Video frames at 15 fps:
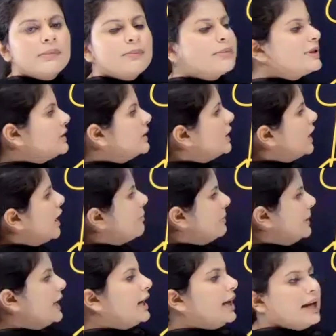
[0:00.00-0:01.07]
Mr.
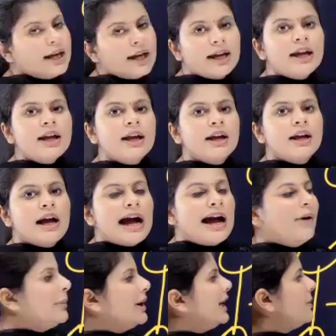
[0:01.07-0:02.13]
Company A,
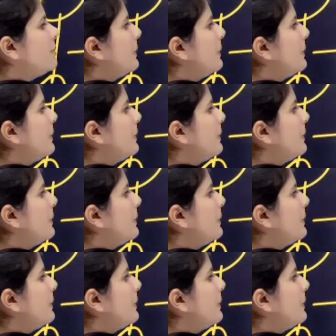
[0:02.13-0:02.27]
how many